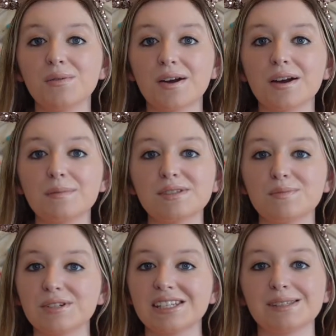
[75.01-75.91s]
welcome to
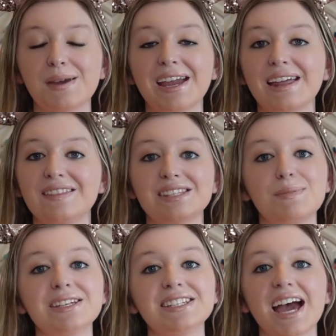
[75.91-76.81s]
participate in this
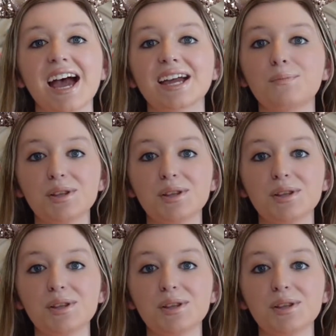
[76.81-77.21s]
pin tag.